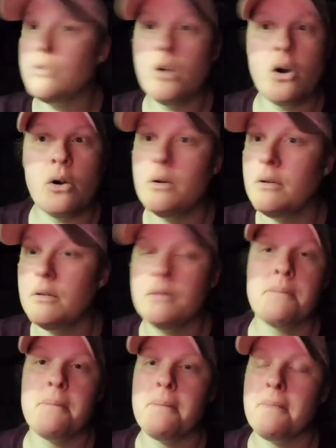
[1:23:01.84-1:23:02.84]
No,
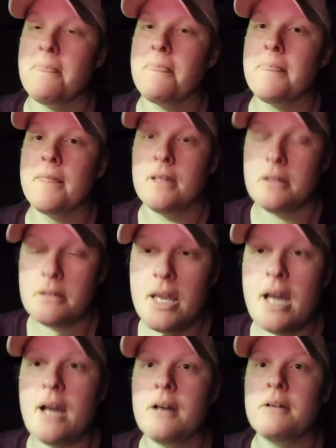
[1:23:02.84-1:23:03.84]
I, I
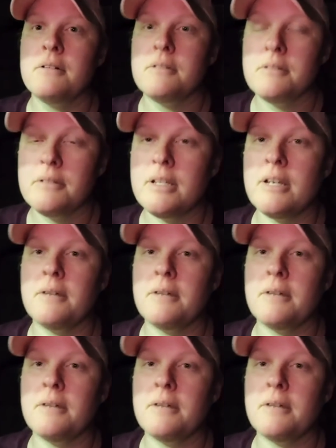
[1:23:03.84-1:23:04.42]
want to tell them what yeah.